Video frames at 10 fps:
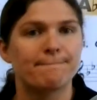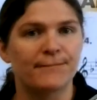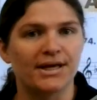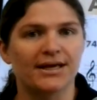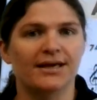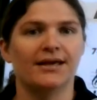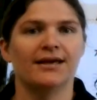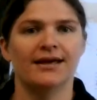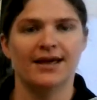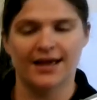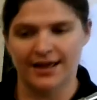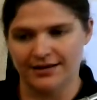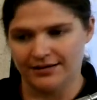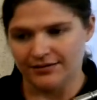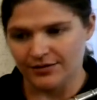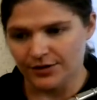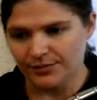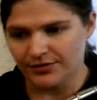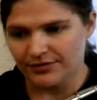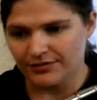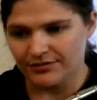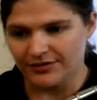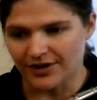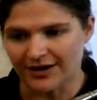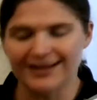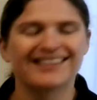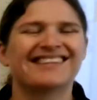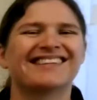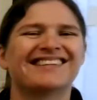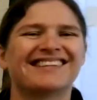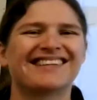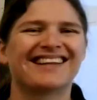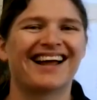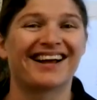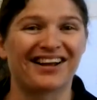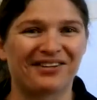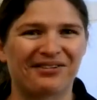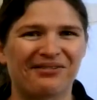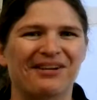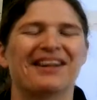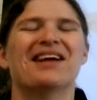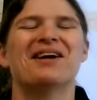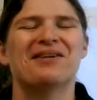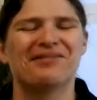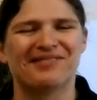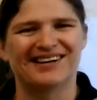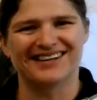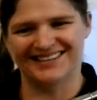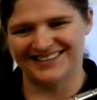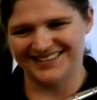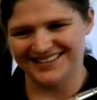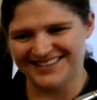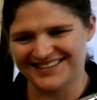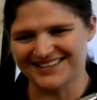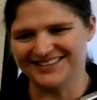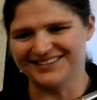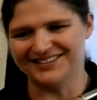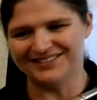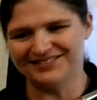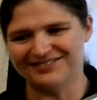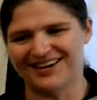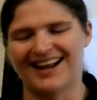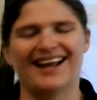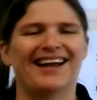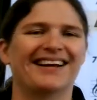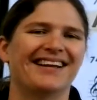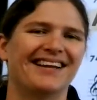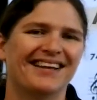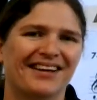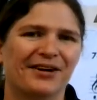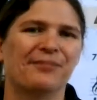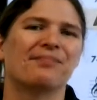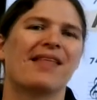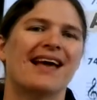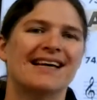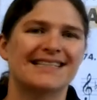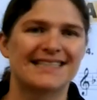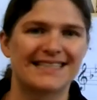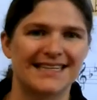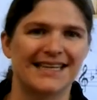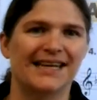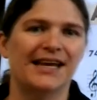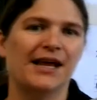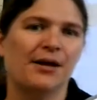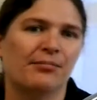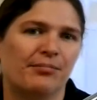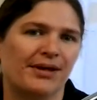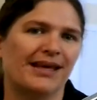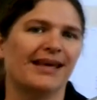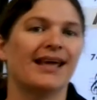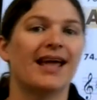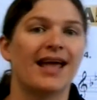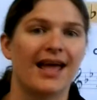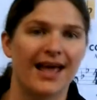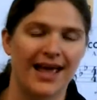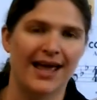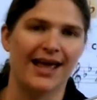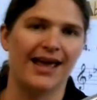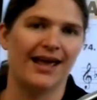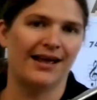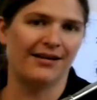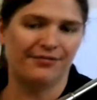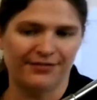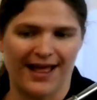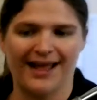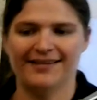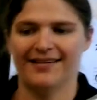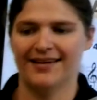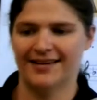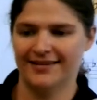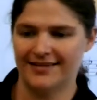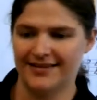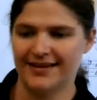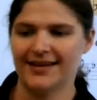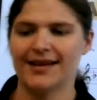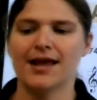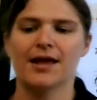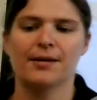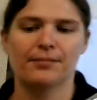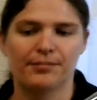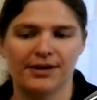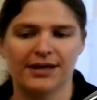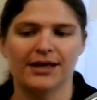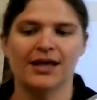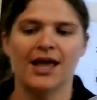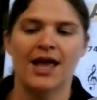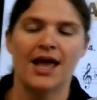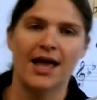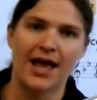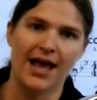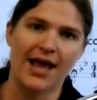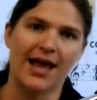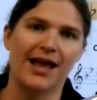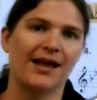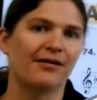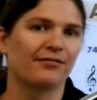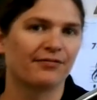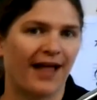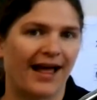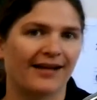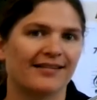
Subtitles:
B, oops, sorry, I got on the wrong one. 1, 2, ready, go. C, B, A flat. C, B, A flat.